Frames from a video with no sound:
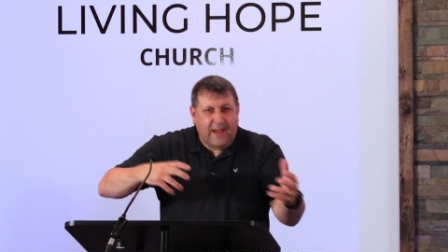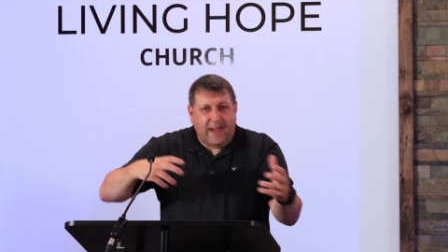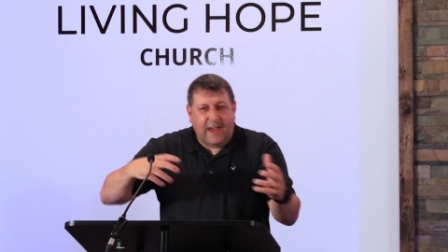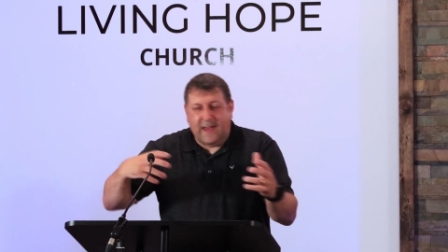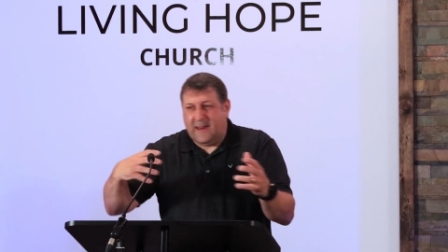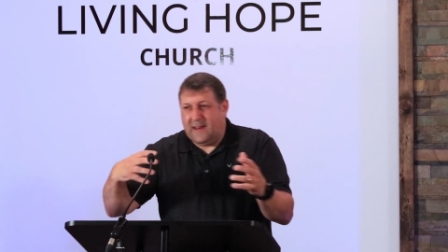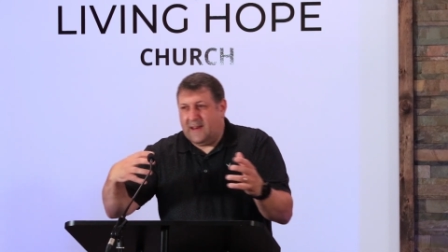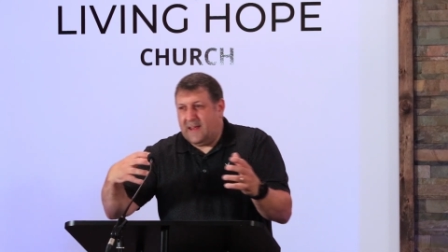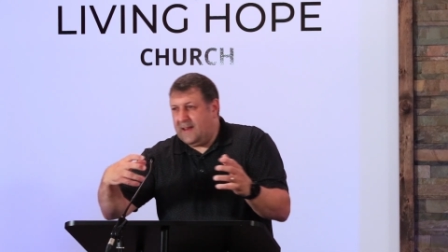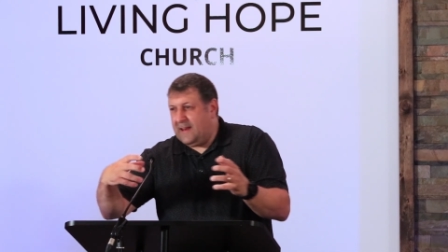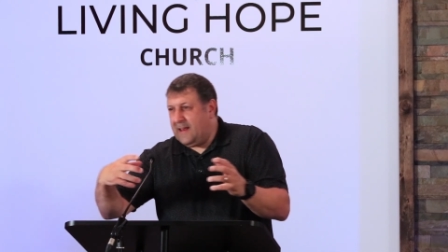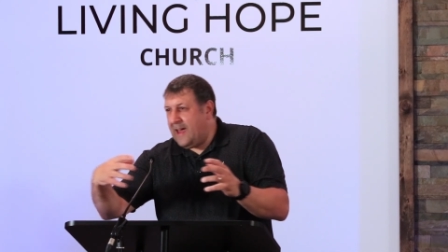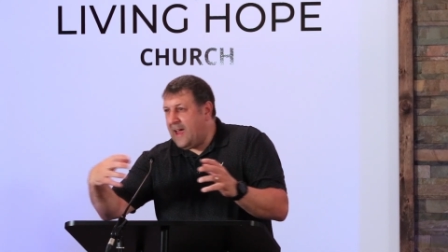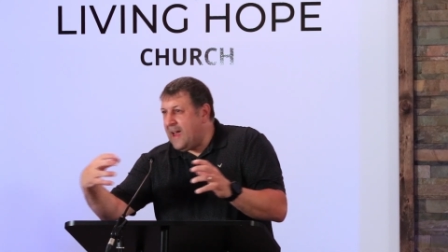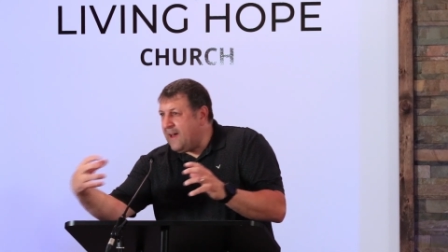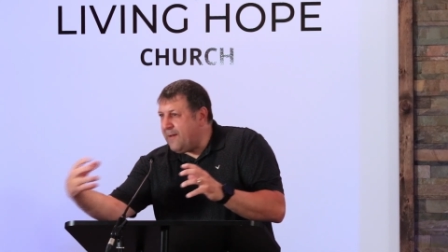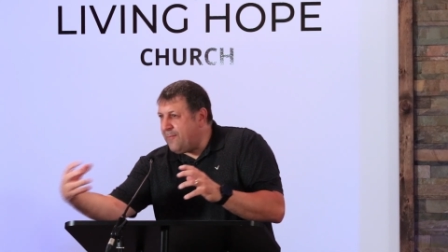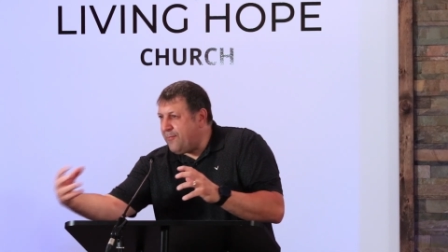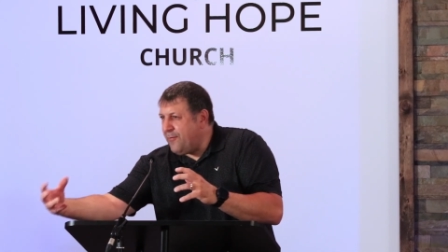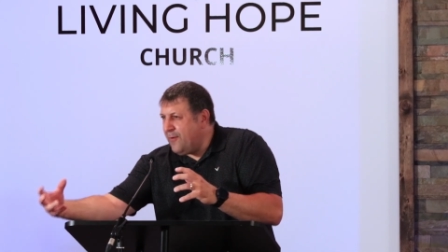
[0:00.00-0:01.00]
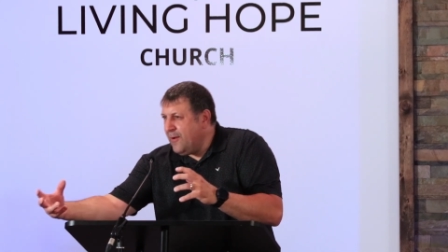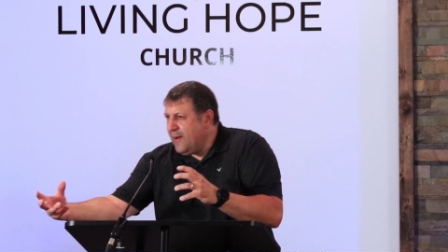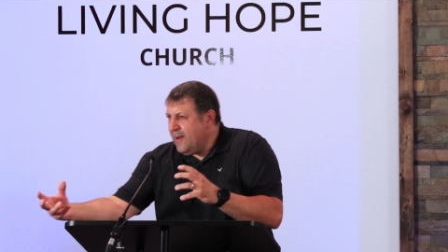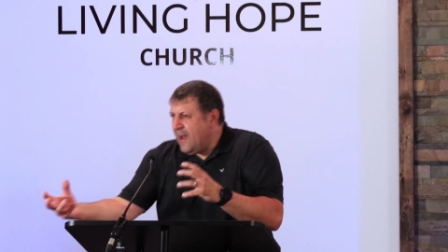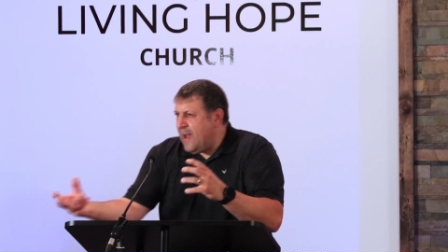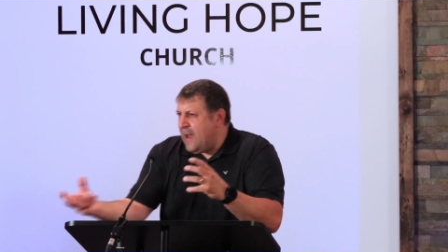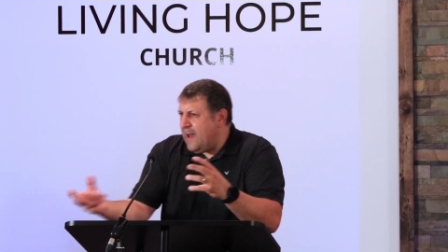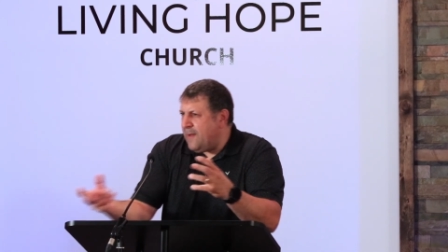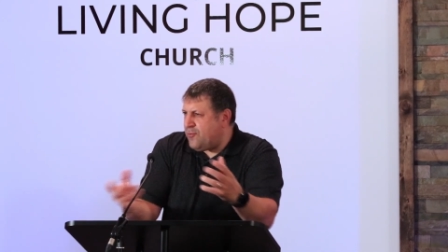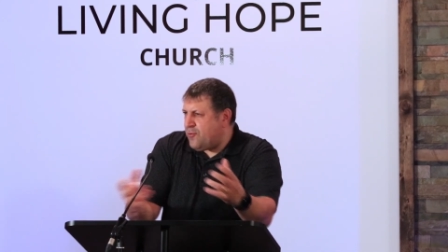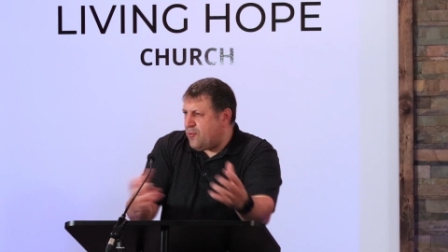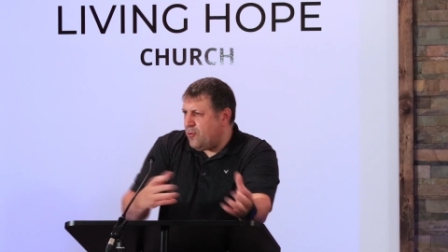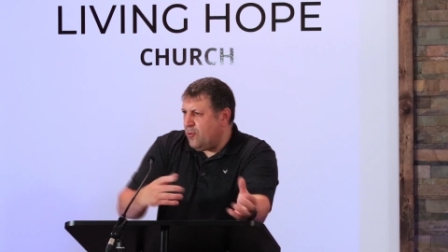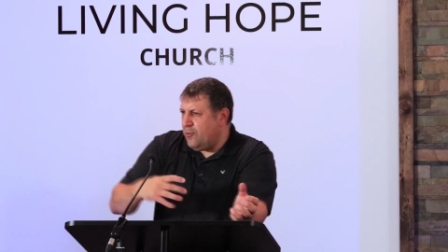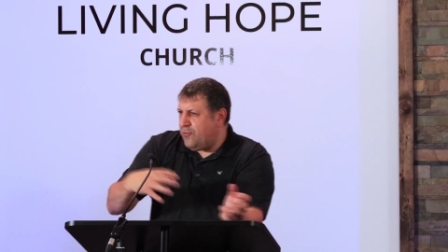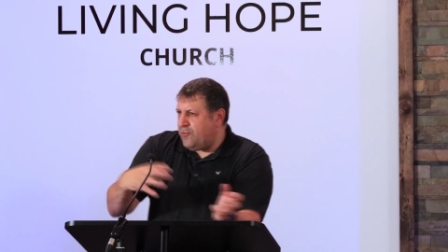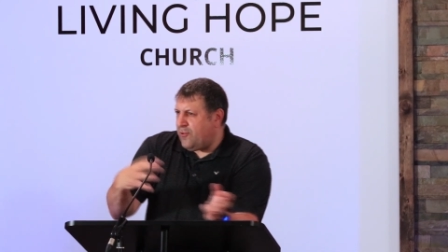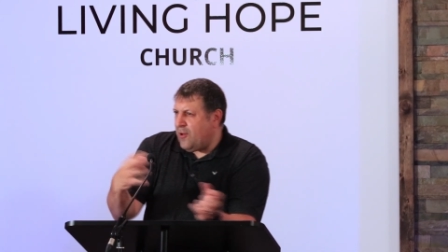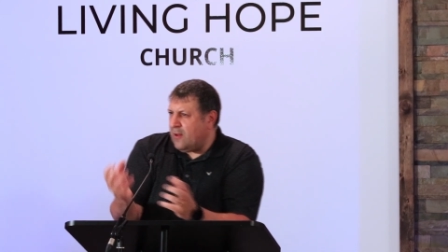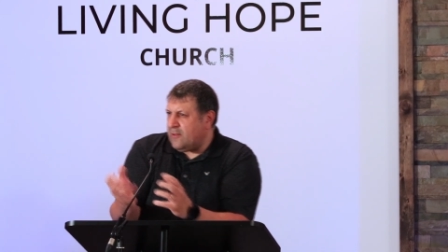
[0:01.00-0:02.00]
and, and half, half
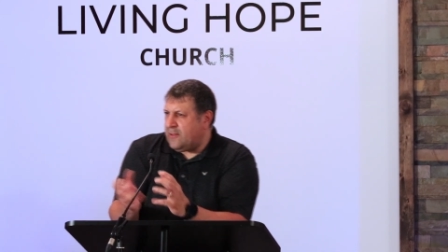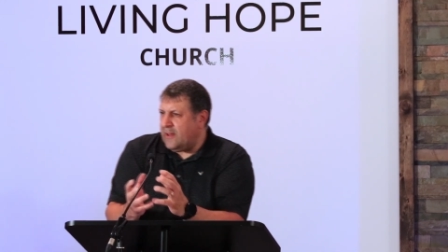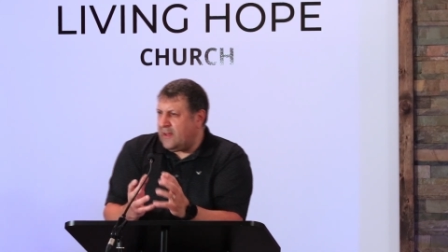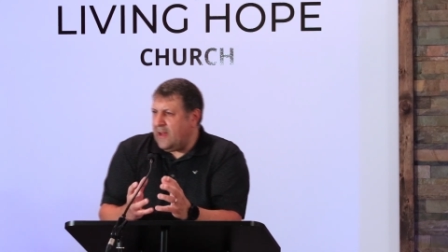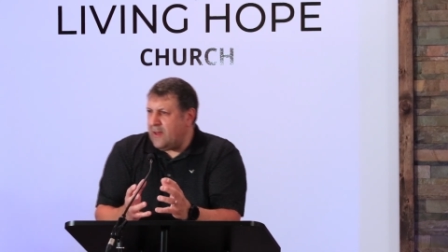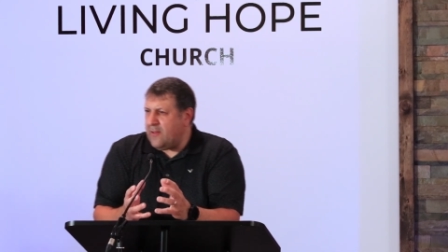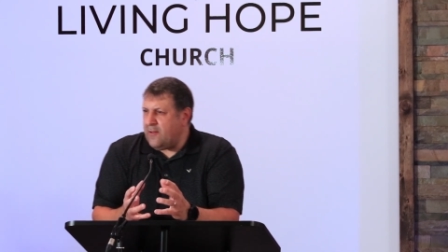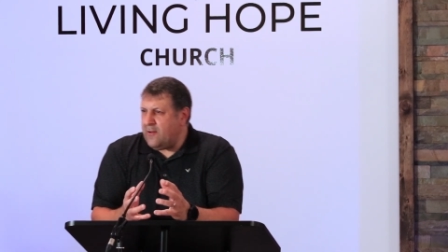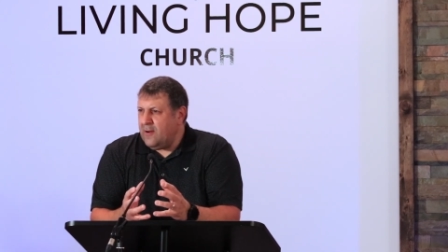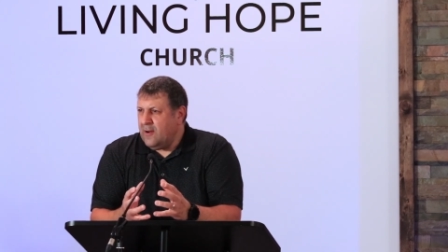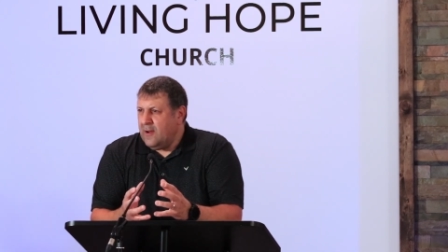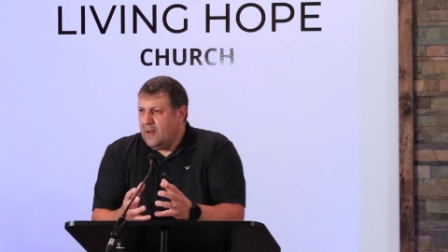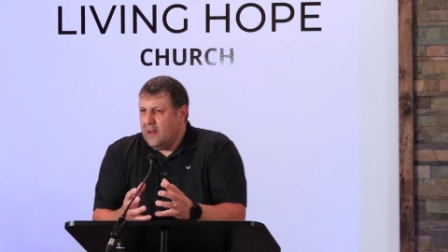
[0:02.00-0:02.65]
truth altogether.